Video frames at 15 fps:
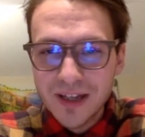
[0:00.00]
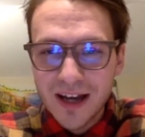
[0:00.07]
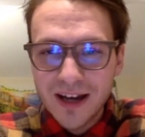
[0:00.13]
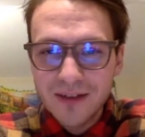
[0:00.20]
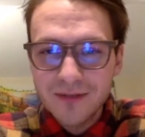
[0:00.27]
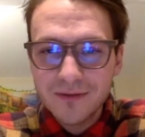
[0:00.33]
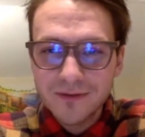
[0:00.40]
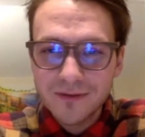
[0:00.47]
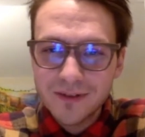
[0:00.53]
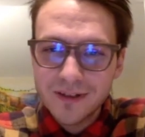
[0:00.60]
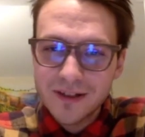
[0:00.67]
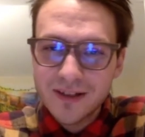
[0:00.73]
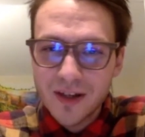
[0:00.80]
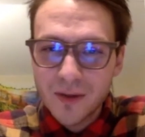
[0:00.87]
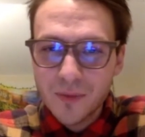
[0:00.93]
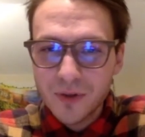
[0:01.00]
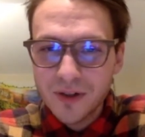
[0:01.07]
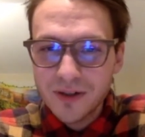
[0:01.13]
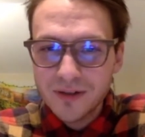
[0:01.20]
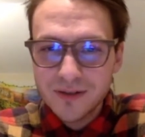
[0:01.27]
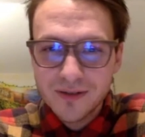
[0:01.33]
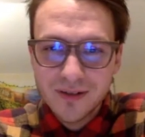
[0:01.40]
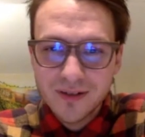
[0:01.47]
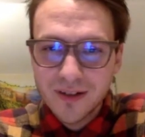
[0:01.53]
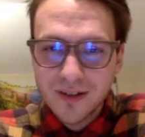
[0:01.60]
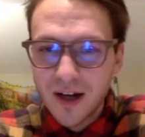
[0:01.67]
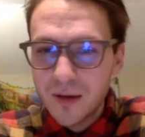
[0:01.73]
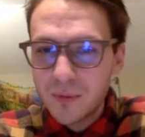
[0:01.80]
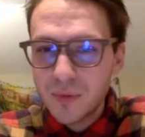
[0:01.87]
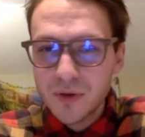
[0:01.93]
You know, we have a
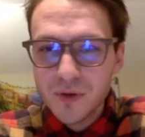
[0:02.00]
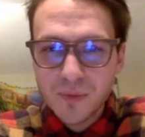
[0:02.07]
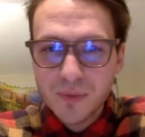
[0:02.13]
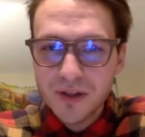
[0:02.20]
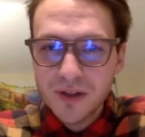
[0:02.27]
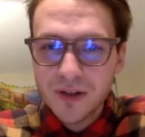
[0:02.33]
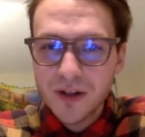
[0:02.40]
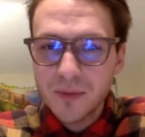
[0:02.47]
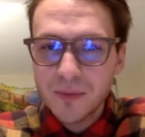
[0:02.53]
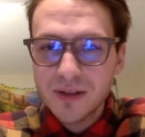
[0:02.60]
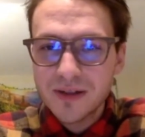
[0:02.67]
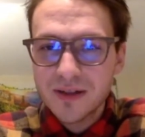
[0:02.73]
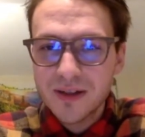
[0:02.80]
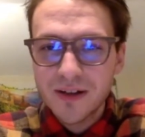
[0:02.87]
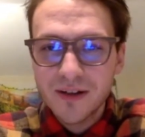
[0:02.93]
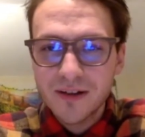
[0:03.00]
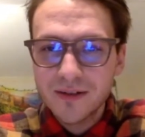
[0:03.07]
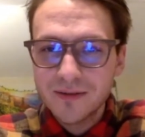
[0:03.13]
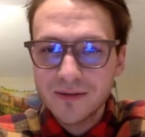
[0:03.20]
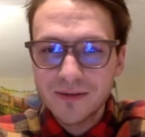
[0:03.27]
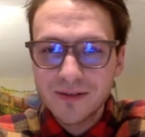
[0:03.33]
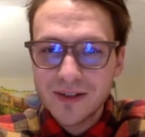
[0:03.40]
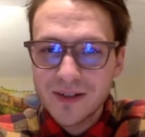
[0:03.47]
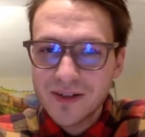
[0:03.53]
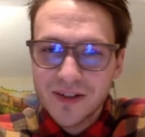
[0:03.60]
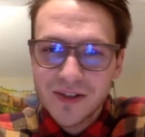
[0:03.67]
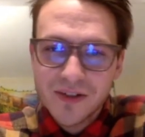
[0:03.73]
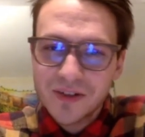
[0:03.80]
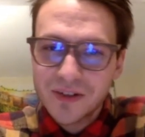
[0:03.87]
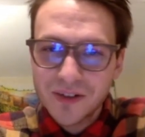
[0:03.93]
separate compost pickup. It's
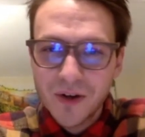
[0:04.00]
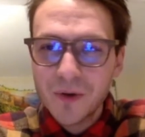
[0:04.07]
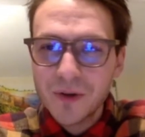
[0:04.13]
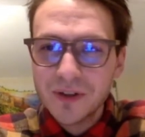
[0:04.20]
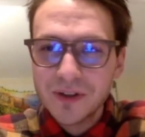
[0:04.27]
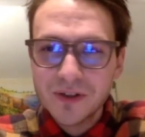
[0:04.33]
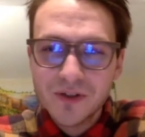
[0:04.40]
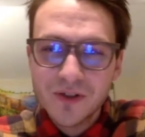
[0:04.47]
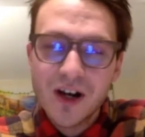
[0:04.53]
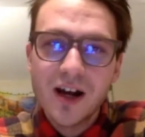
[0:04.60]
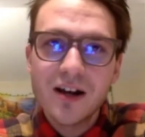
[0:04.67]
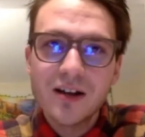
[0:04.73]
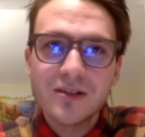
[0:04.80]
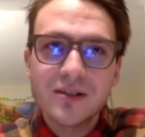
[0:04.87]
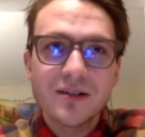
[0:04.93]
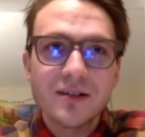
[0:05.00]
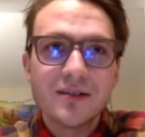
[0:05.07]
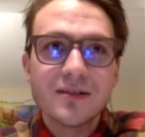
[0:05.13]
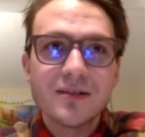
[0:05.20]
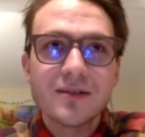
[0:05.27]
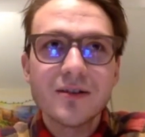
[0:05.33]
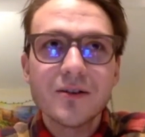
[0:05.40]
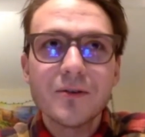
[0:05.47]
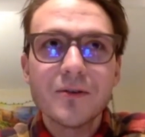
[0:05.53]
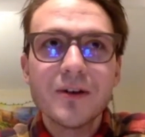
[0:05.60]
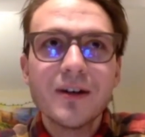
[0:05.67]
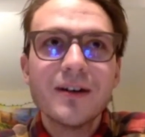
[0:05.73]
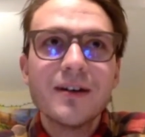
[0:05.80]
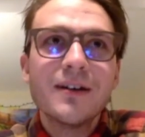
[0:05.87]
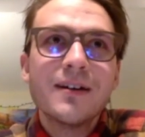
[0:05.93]
not, this doesn't go in the trash.
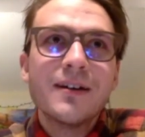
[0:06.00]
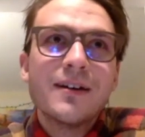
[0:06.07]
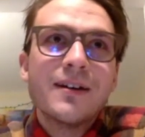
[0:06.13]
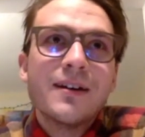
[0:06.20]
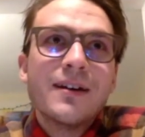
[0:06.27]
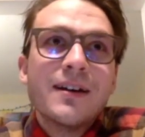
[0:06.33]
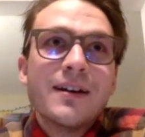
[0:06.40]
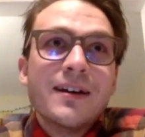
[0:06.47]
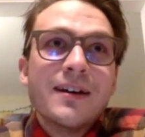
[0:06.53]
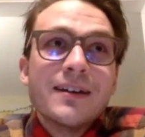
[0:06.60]
And so